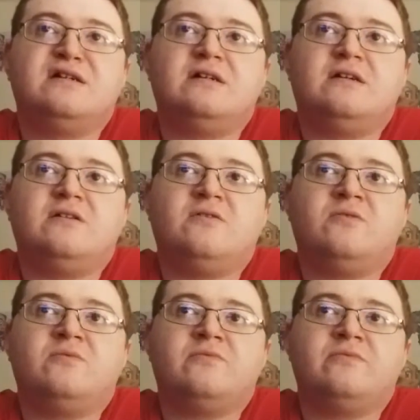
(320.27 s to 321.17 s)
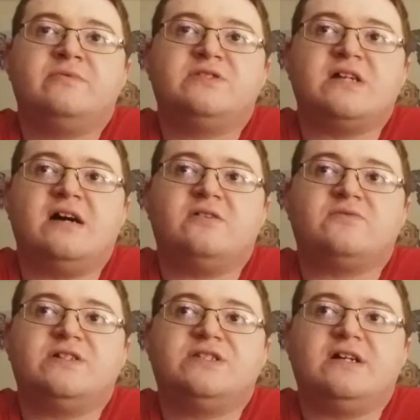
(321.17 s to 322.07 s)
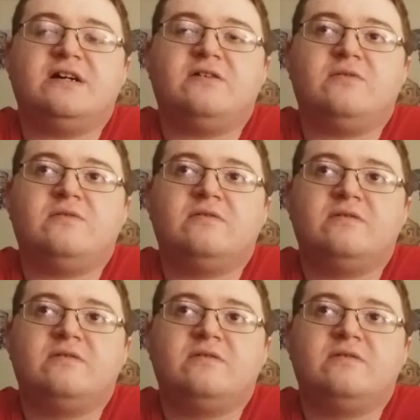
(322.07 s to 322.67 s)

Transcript: Oh, Styles, watch out.